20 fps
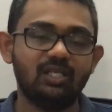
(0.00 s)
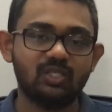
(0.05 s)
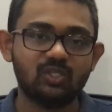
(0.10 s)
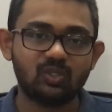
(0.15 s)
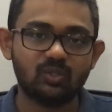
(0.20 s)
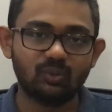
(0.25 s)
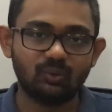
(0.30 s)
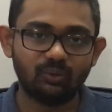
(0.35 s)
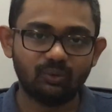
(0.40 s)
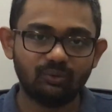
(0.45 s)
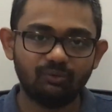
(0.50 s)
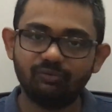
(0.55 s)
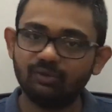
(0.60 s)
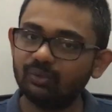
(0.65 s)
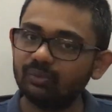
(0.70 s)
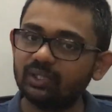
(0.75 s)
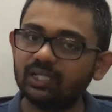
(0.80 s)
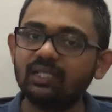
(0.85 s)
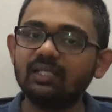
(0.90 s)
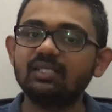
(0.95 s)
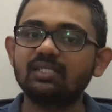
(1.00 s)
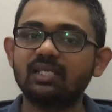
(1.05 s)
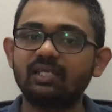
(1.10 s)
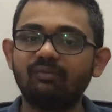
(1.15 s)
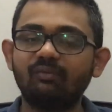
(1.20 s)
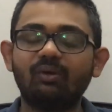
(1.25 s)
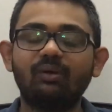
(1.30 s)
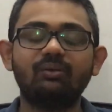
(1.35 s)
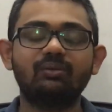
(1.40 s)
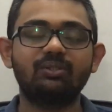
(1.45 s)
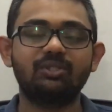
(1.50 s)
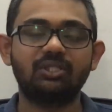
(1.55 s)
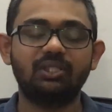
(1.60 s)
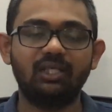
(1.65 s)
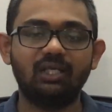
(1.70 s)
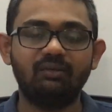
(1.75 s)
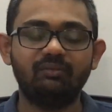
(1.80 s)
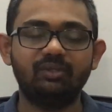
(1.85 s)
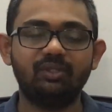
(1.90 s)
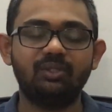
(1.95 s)
So few things I want to
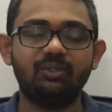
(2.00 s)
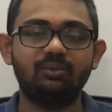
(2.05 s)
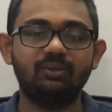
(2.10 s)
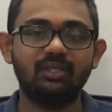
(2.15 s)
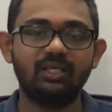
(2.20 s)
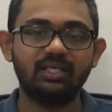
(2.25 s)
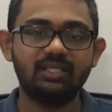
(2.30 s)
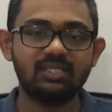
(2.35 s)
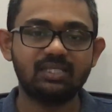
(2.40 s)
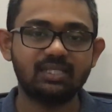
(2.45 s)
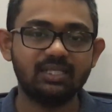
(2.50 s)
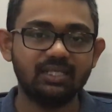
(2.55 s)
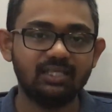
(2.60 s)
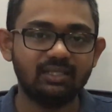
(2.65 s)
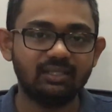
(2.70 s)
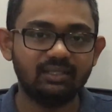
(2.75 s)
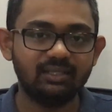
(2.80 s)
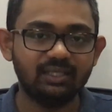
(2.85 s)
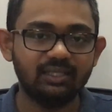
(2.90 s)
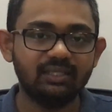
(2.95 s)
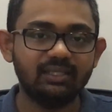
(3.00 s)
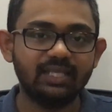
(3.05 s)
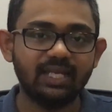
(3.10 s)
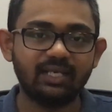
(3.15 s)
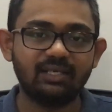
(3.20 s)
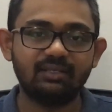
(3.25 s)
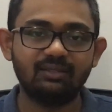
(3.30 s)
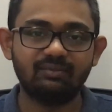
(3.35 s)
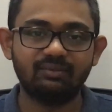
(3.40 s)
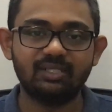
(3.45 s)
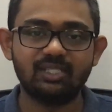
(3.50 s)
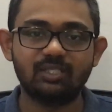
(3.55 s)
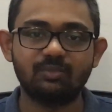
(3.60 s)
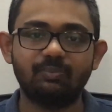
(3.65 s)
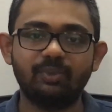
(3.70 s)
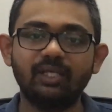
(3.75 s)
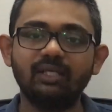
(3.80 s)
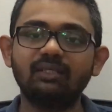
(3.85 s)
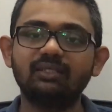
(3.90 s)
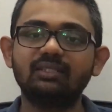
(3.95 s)
share with you guys in that
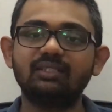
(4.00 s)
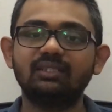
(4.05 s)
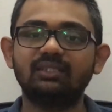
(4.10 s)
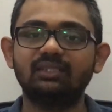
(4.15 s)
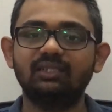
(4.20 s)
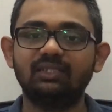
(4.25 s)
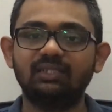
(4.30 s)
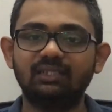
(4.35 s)
respect.